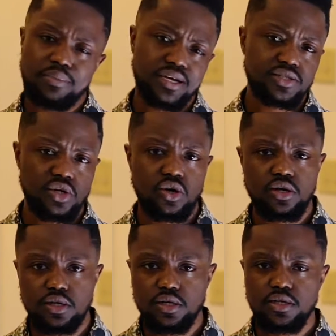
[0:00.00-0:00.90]
but it's
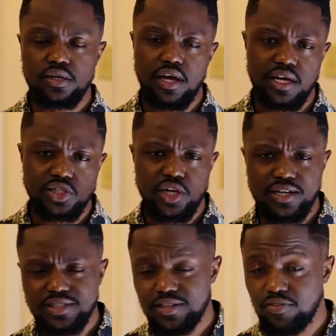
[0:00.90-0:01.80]
all good. I'll try
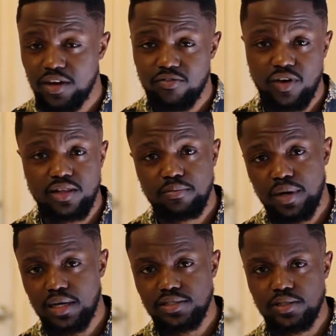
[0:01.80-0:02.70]
to see if I can find the
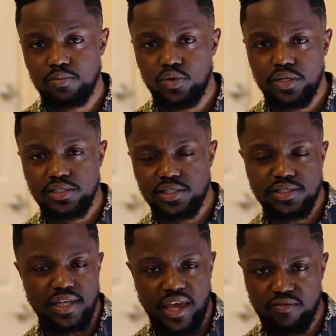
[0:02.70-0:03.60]
box somewhere
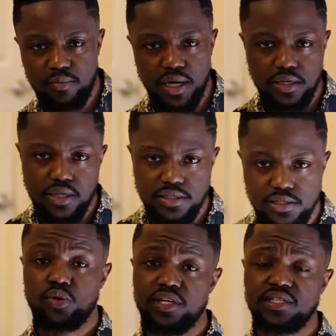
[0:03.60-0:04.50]
just to have in my
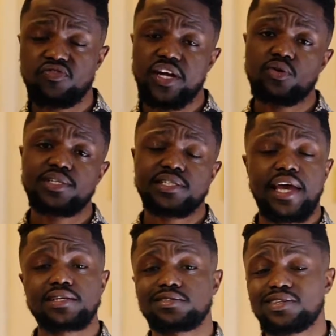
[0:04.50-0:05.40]
collection. So this fragrance
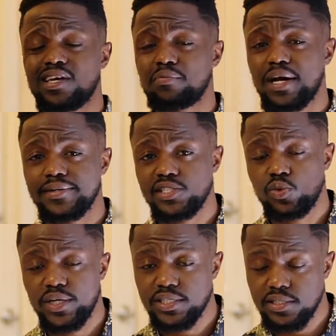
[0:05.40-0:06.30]
actually came out in
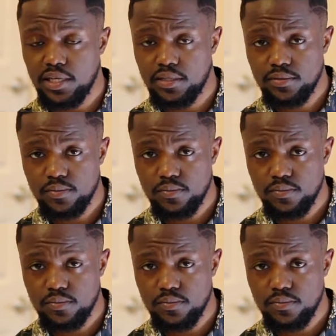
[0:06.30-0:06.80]
2010.